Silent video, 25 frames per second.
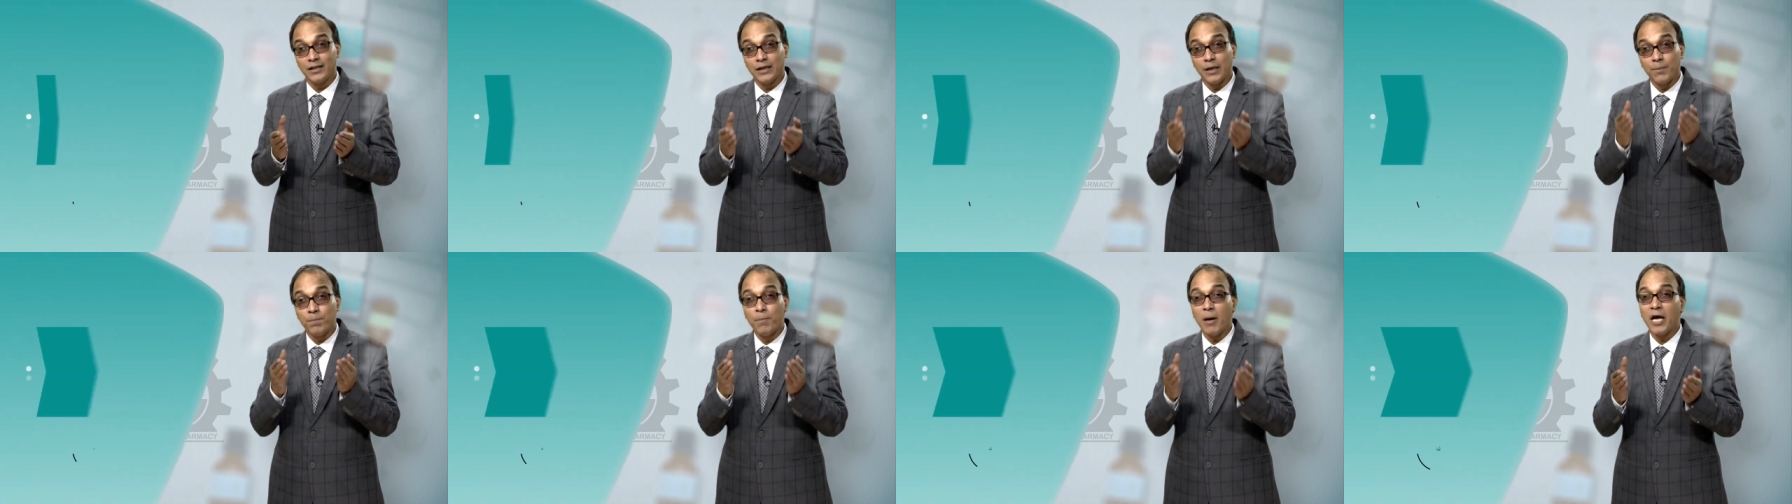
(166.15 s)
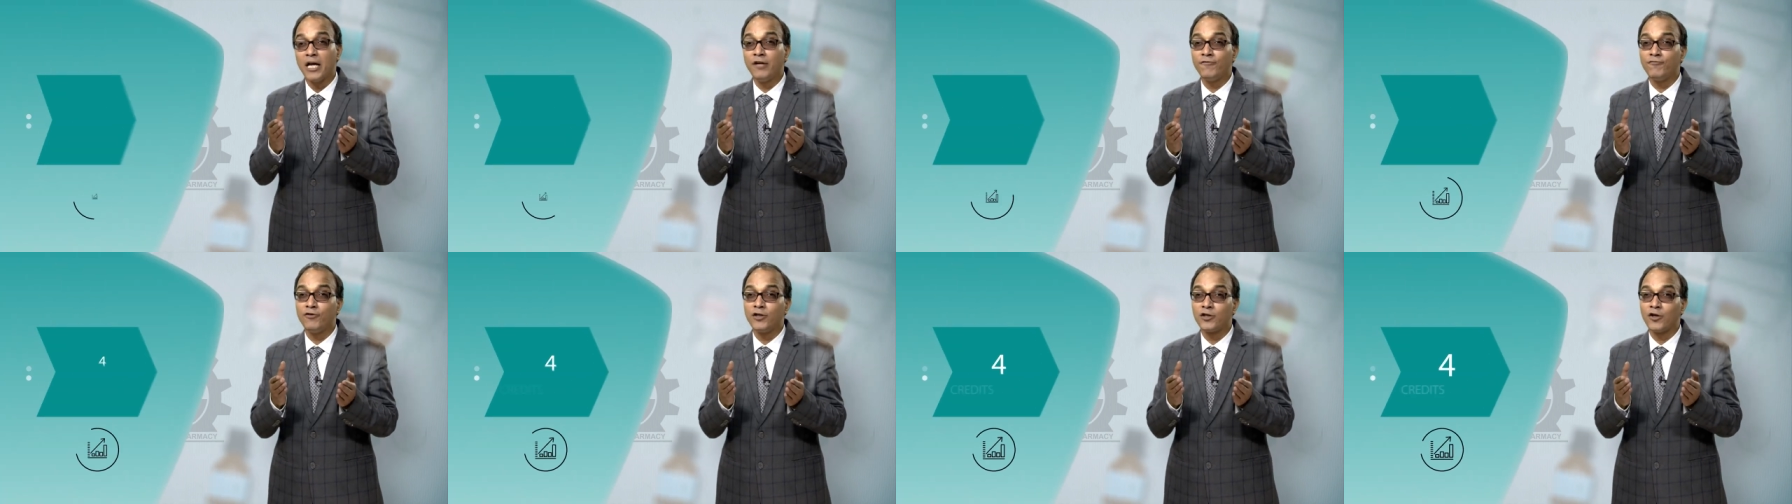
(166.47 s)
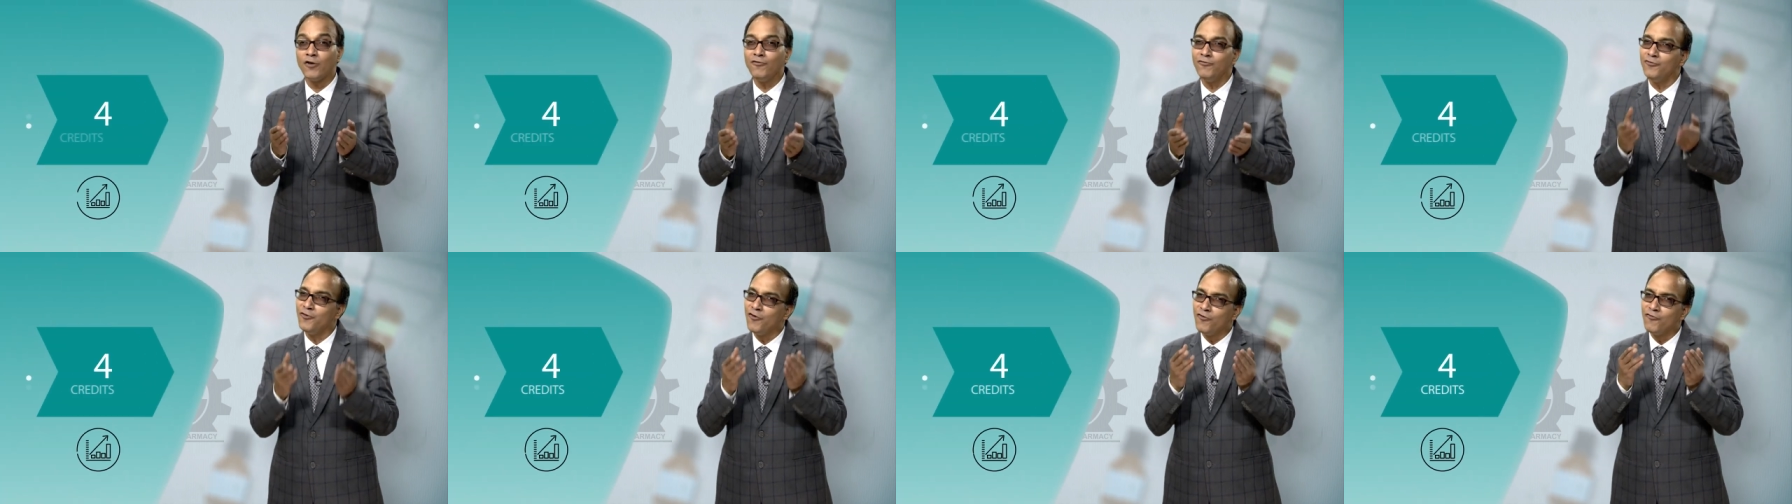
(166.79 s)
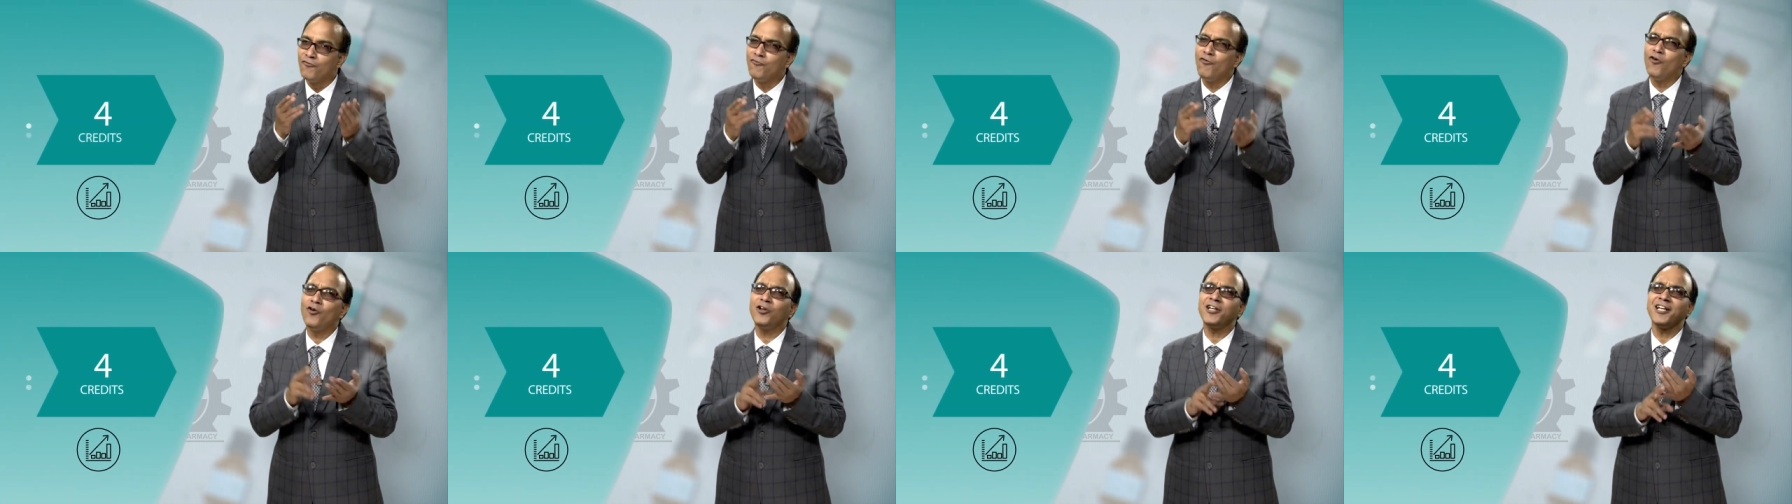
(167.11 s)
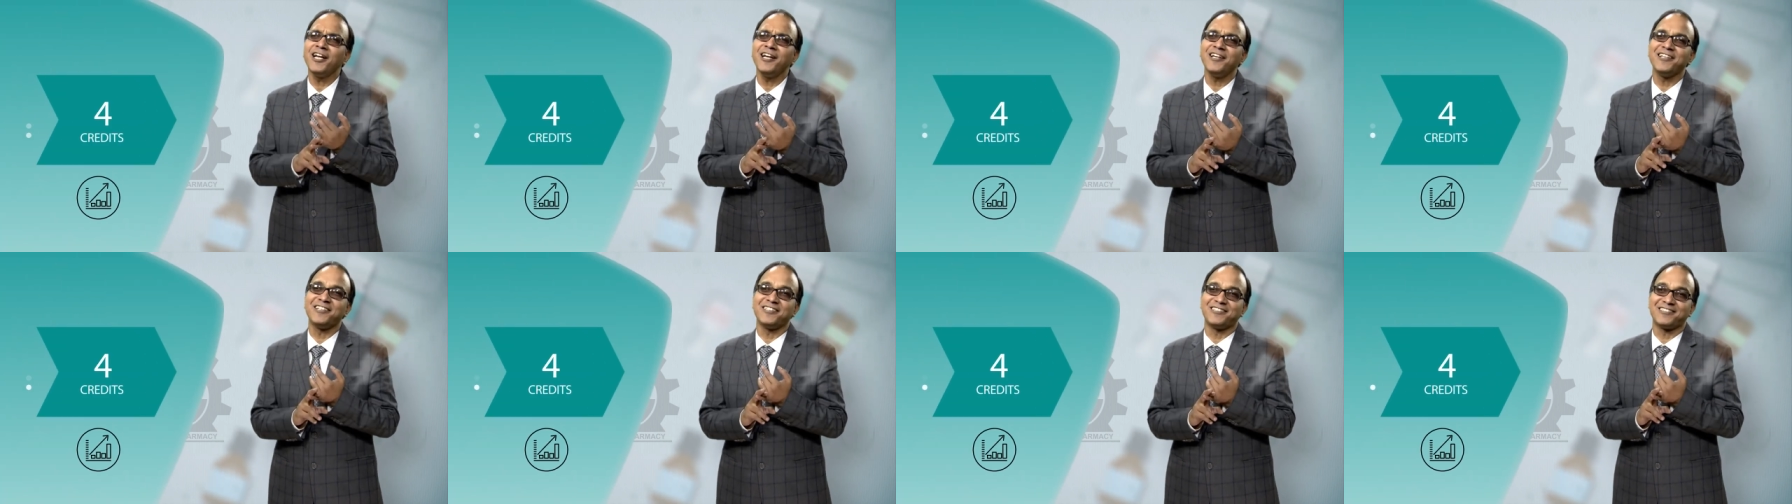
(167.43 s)
the benefit of 4
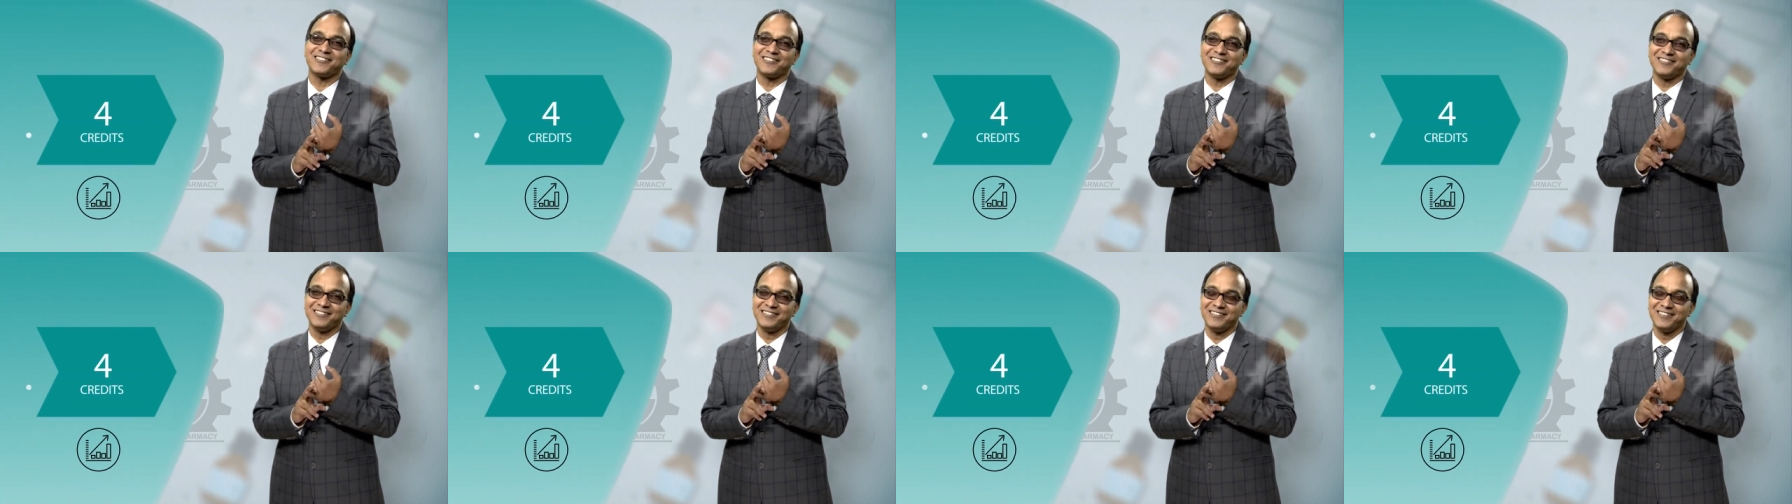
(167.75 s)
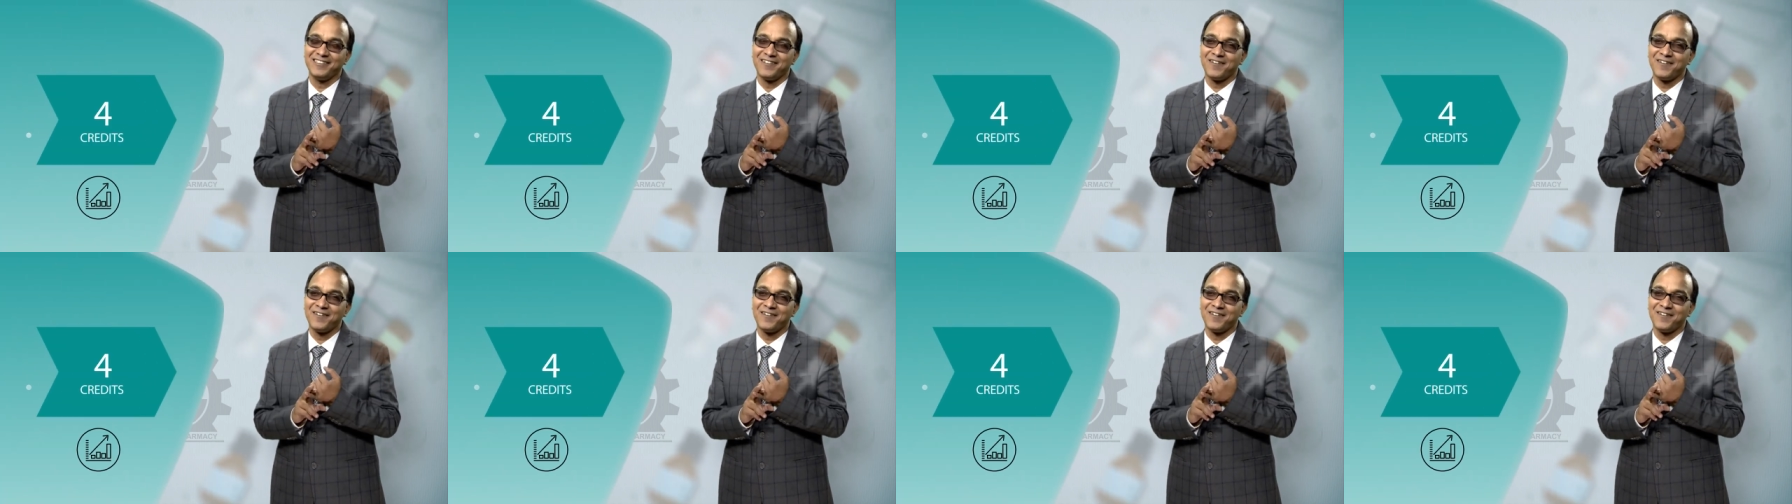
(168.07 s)
credits.